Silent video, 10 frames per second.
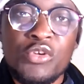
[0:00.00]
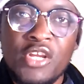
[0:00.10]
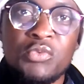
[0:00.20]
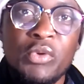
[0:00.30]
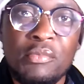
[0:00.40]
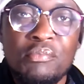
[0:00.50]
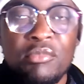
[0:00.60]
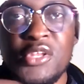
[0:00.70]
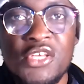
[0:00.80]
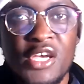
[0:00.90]
network
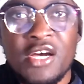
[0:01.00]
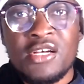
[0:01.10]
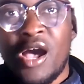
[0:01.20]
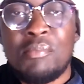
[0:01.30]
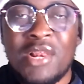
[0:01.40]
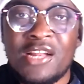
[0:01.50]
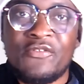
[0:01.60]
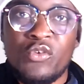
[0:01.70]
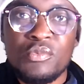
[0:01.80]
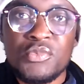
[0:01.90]
media
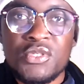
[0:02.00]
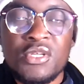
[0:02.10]
platforms.